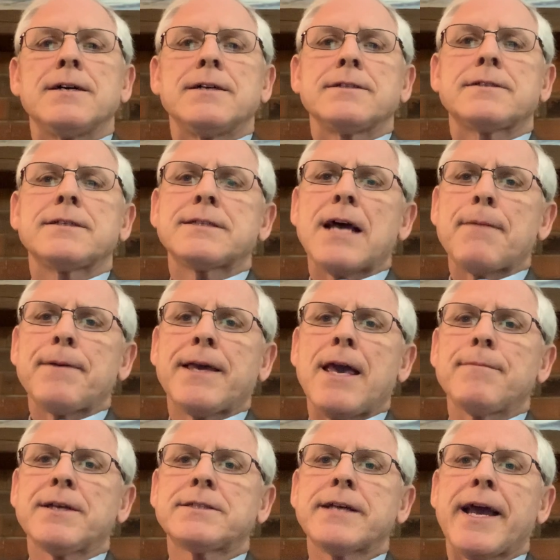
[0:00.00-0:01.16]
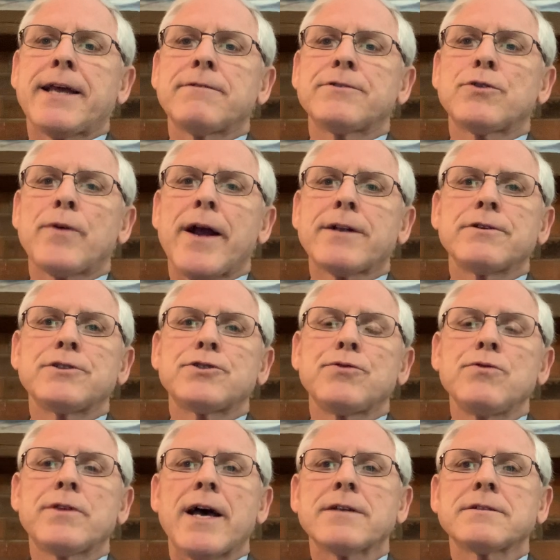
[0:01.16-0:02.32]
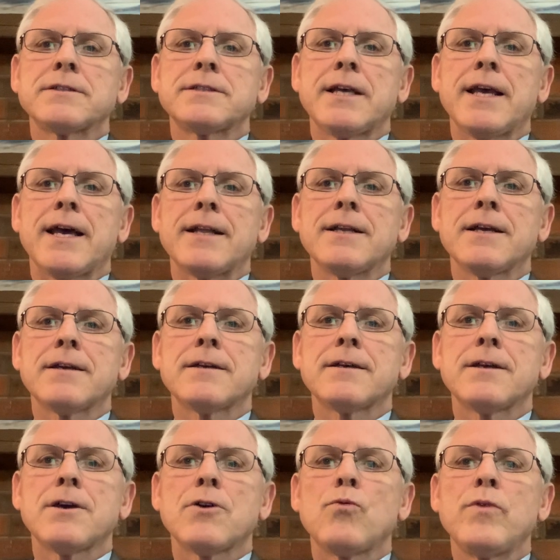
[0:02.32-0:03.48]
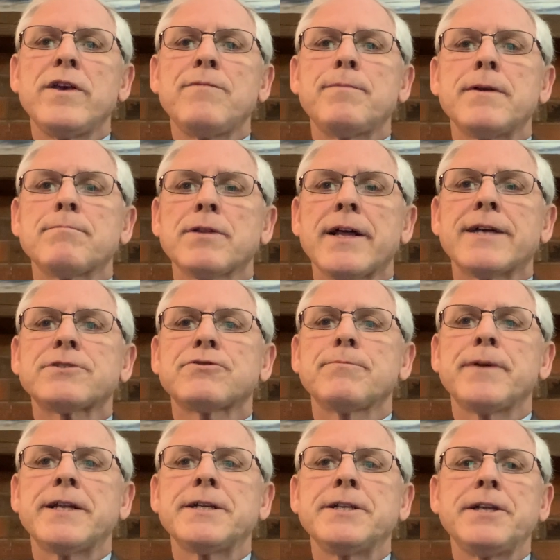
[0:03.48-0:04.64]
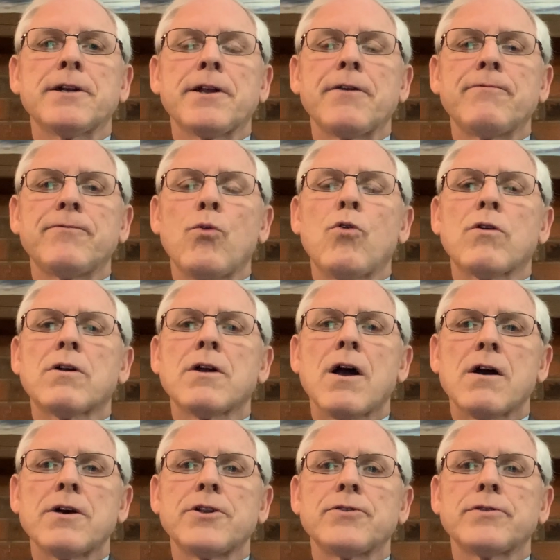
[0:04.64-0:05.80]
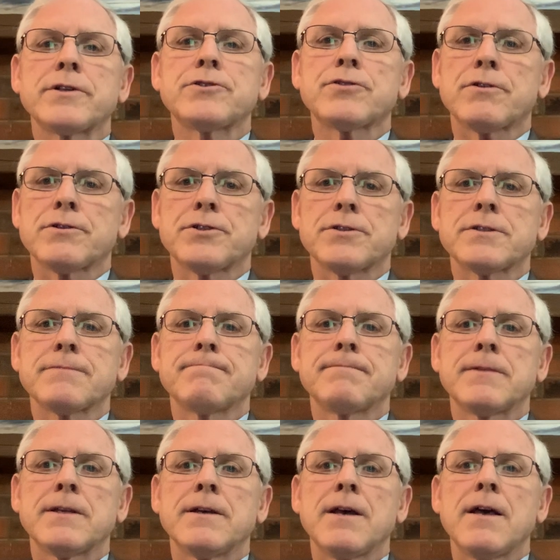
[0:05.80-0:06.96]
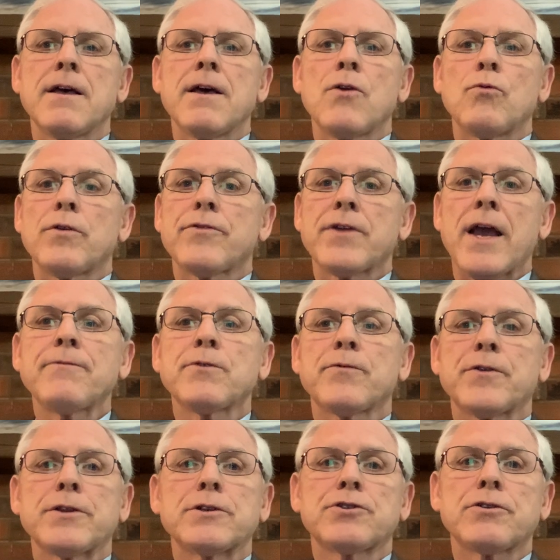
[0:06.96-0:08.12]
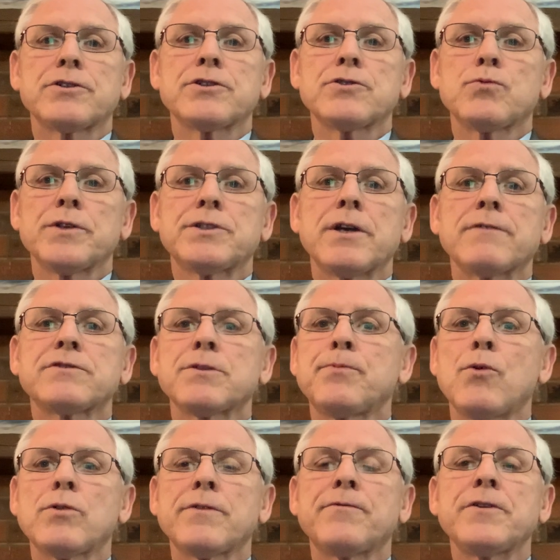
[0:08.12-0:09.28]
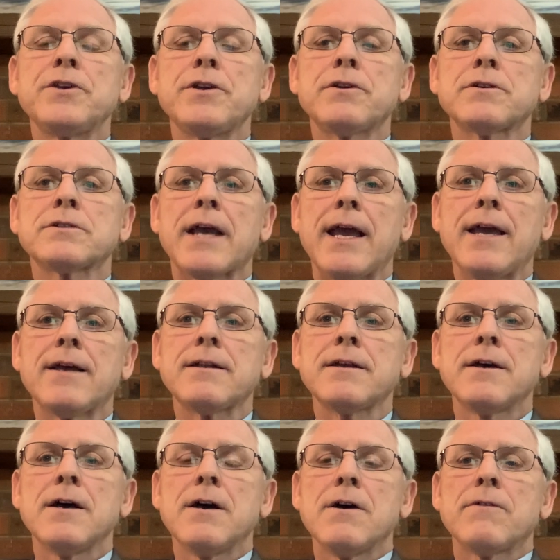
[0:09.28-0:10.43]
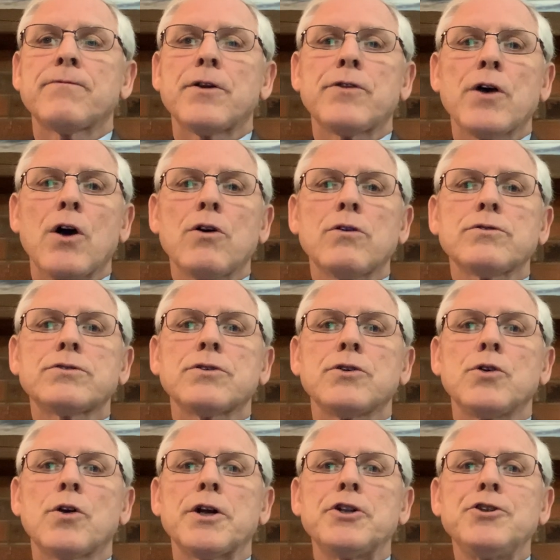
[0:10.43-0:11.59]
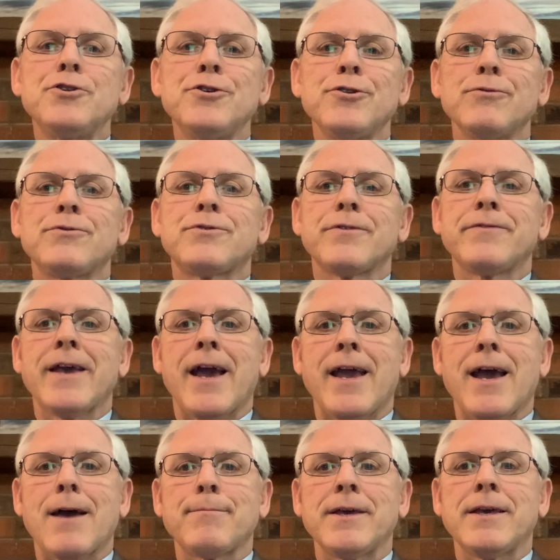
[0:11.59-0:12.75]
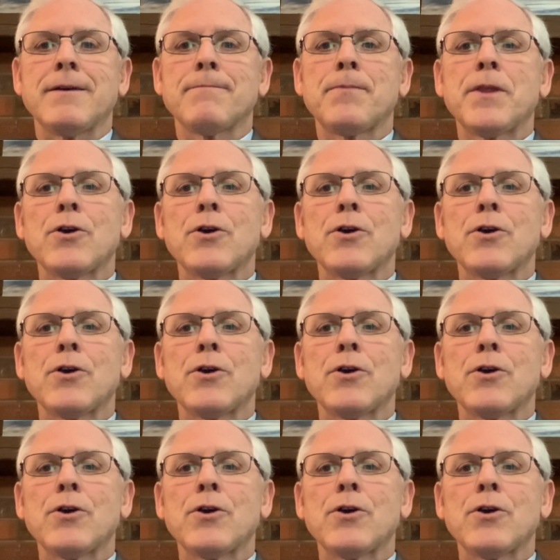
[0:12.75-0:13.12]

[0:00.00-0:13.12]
Since I became executive director in 2010, we've been blessed to have been in nearly 400 churches. We're thankful for the churches which have supported for years and for those who are new to VAIB.